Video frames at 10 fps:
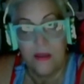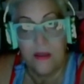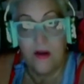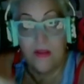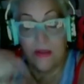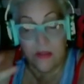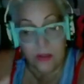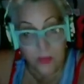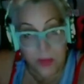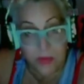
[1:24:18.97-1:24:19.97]
you know, then there's
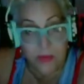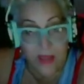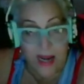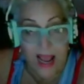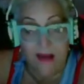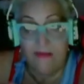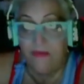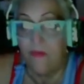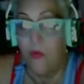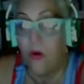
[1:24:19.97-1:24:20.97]
other people that have
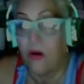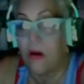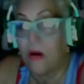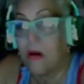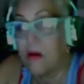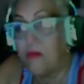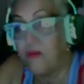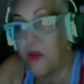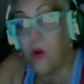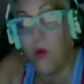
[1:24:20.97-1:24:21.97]
more
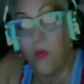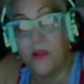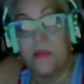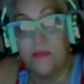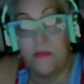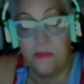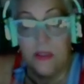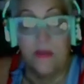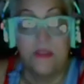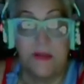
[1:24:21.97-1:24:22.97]
frequent ones,
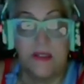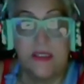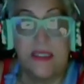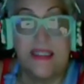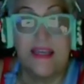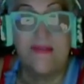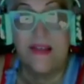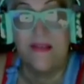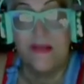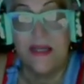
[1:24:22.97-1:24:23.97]
you know, especially let's say if
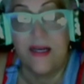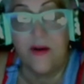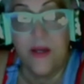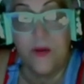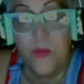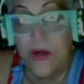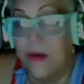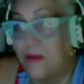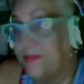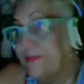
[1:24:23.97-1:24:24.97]
they live in an area
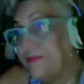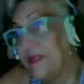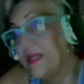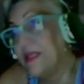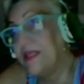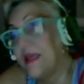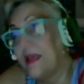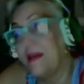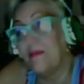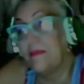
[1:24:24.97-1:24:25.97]
where, let's
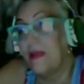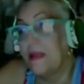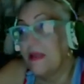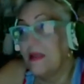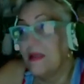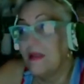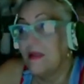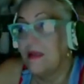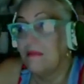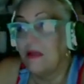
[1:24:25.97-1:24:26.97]
say,
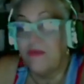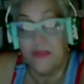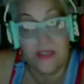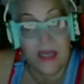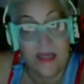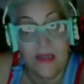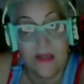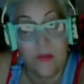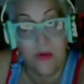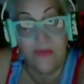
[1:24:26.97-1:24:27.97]
Bigfoot sightings
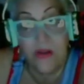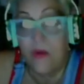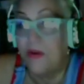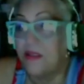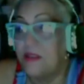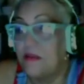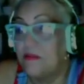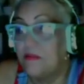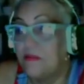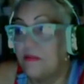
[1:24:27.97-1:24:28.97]
are more frequent.
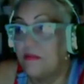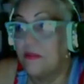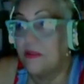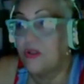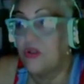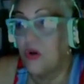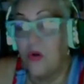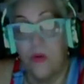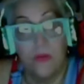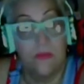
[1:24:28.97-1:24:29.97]

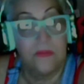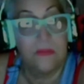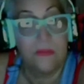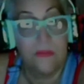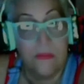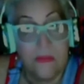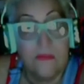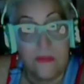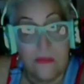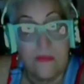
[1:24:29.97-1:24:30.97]
So,
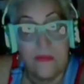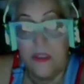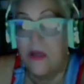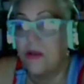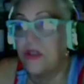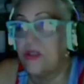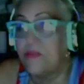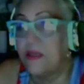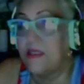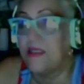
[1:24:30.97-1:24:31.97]
you know, it
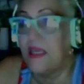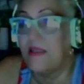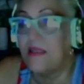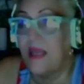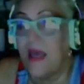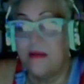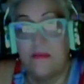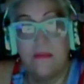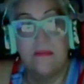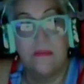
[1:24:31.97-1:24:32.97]
just makes sense that
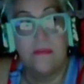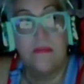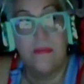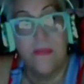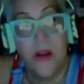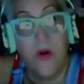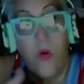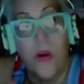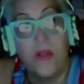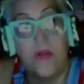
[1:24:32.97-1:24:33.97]
they're
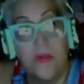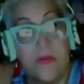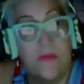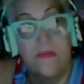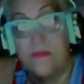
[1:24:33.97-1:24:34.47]
going to